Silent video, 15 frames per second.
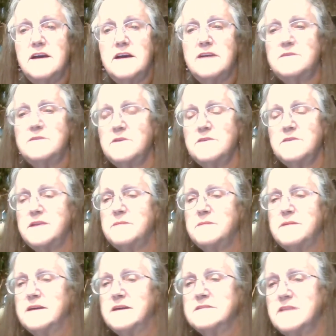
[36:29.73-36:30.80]
I don't know if that
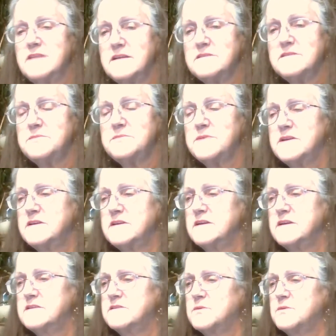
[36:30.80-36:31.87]
makes sense, but
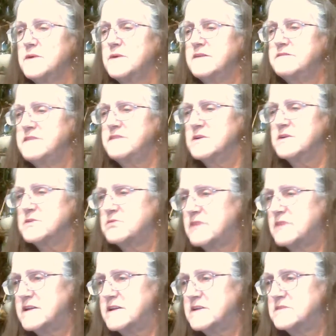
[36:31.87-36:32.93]
it's the way it feels
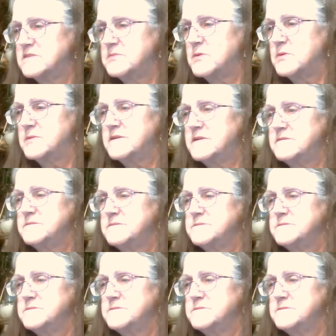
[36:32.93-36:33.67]
right this moment.